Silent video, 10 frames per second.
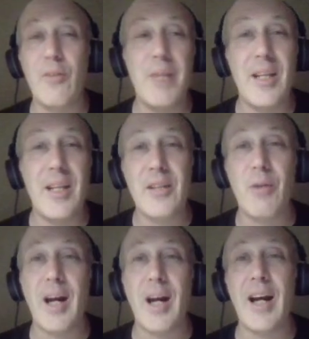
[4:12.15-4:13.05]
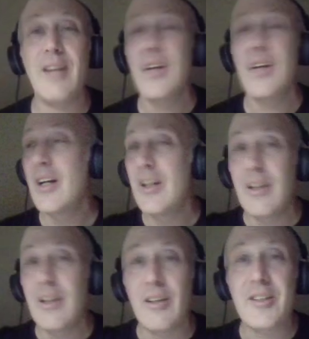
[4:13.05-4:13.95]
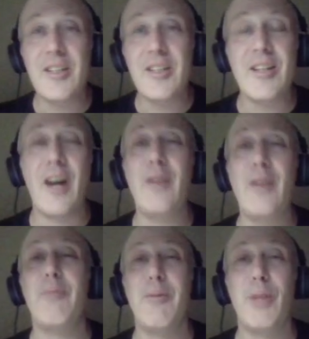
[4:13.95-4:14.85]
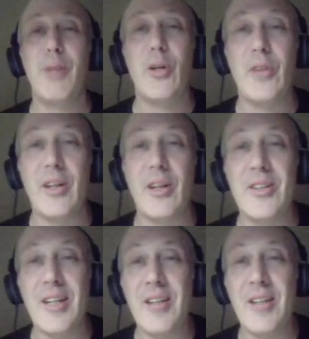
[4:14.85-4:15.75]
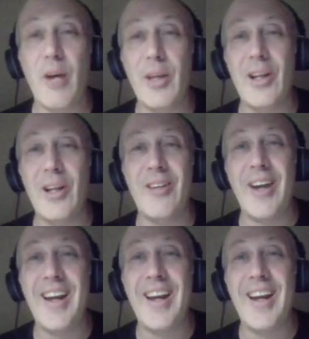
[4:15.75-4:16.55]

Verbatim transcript: That's why I listen to other people out there, because that's how we learn, right?